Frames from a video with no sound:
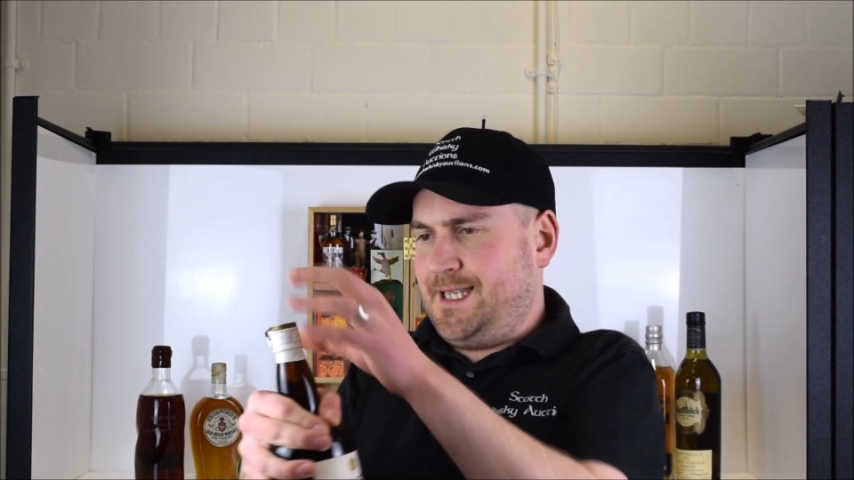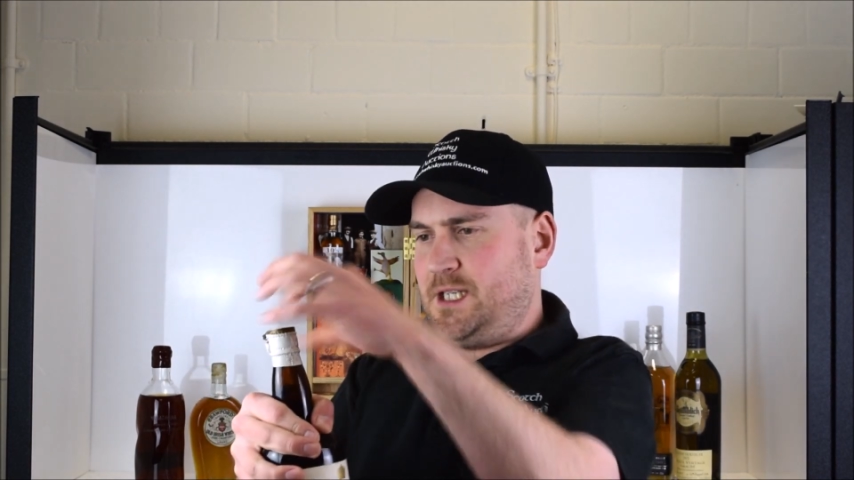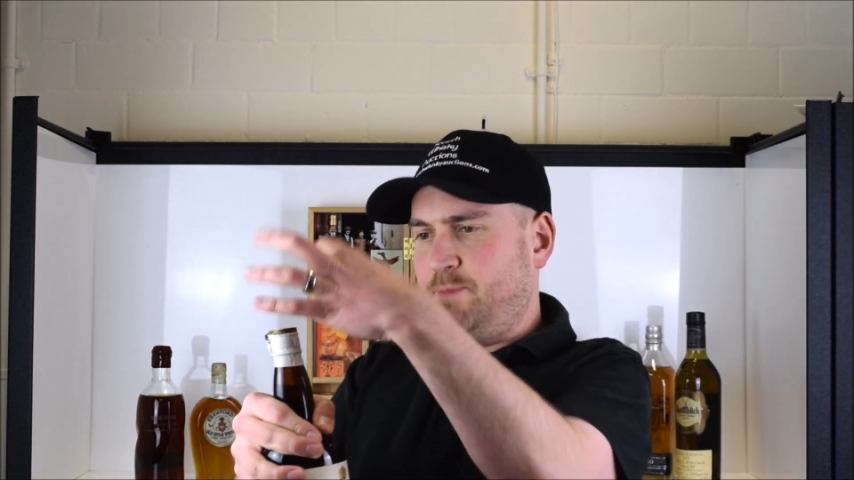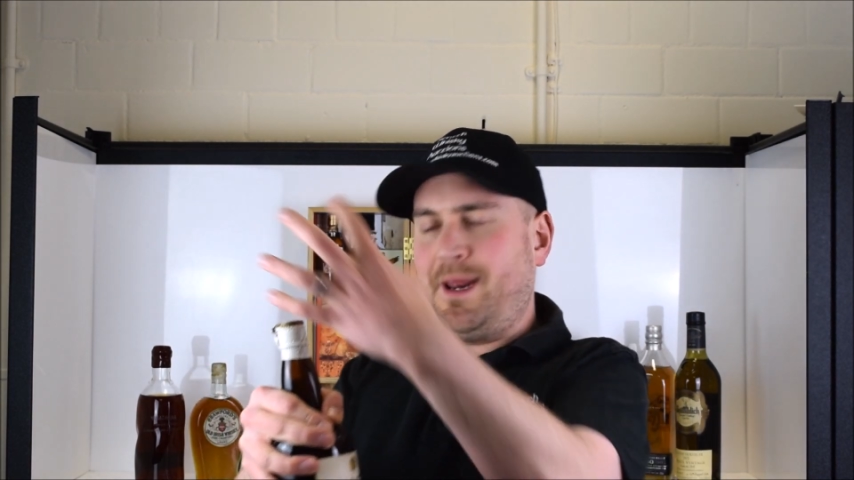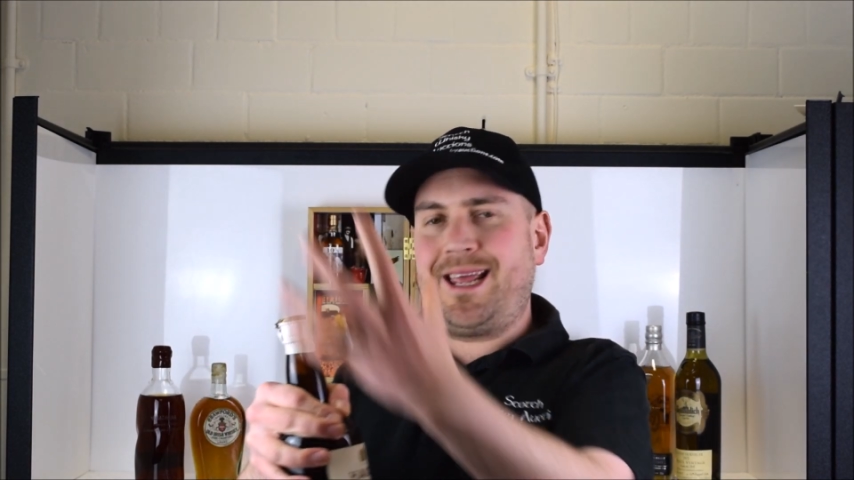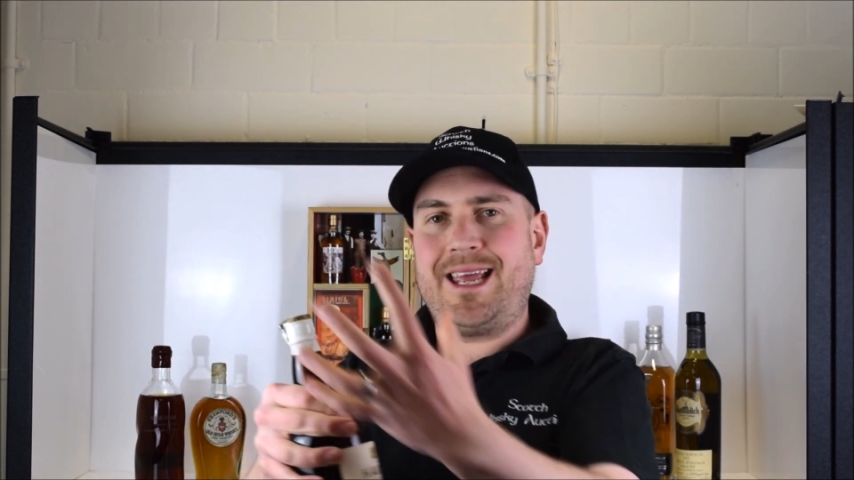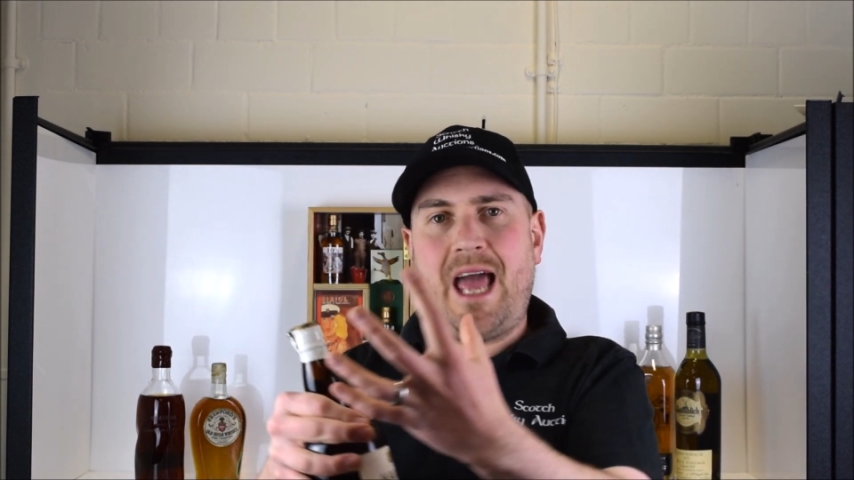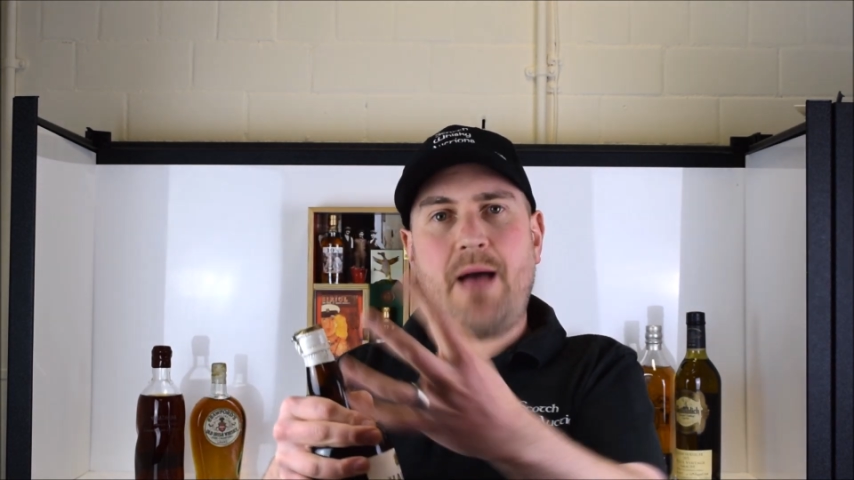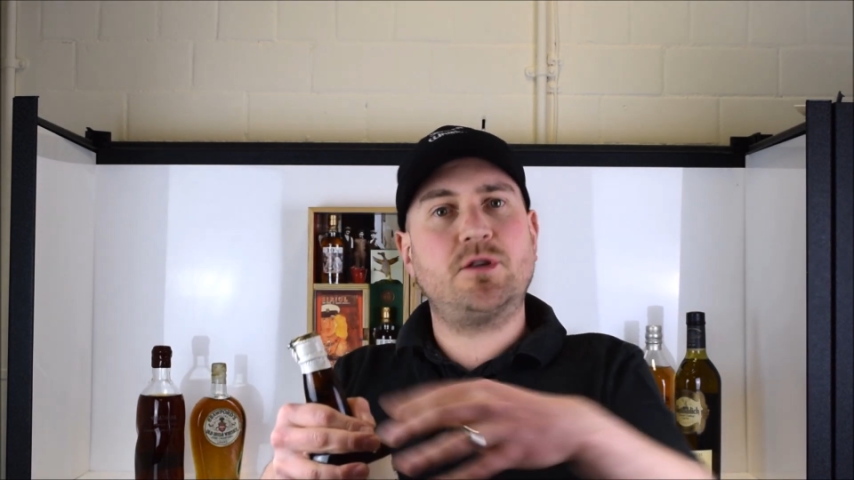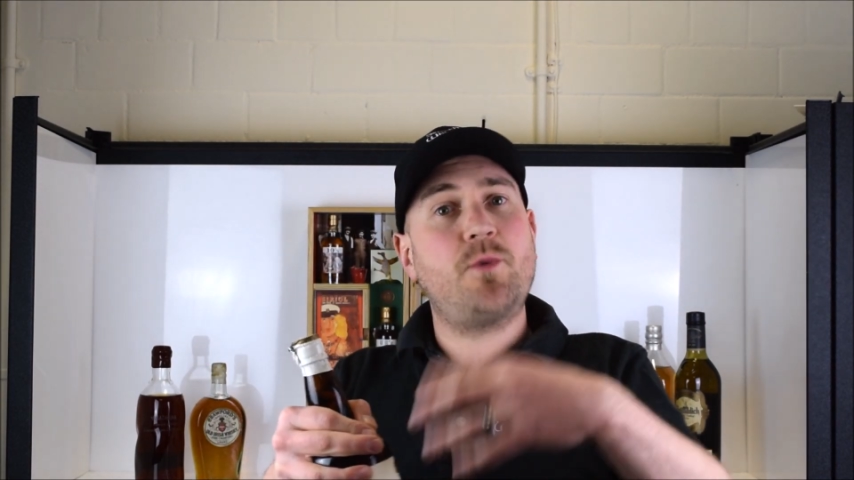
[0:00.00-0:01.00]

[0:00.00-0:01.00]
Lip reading: spring caps,